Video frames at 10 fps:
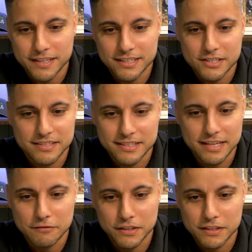just
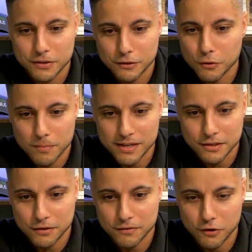didn't really know what to do with
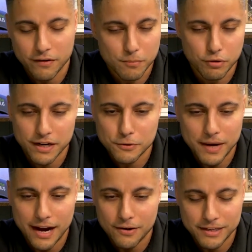myself, driving a brand new
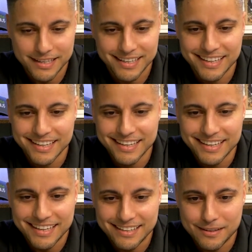Audi.
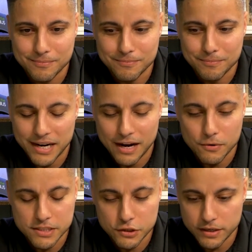But I
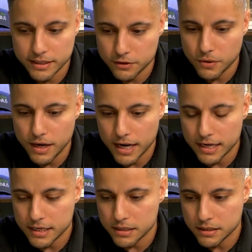was, you know what, I got
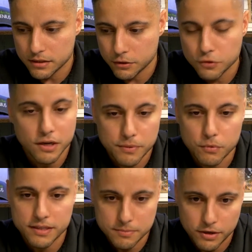to do something
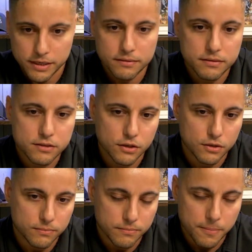with this money.
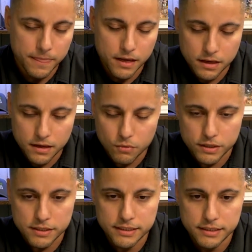So wanted to